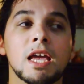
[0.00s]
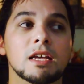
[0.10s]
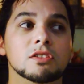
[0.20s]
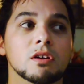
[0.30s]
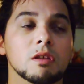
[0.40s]

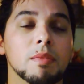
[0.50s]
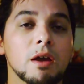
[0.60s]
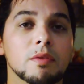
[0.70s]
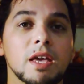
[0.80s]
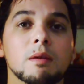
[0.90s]
It's all
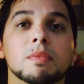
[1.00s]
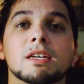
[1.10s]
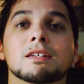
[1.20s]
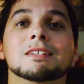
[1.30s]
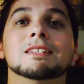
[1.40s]
about that
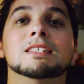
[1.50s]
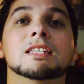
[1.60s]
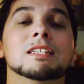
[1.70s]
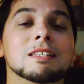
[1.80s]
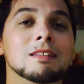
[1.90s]

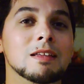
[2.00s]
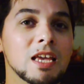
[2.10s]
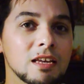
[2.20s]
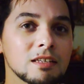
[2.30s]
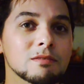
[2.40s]
because
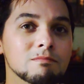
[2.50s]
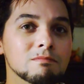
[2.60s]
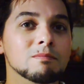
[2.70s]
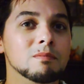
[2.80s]
in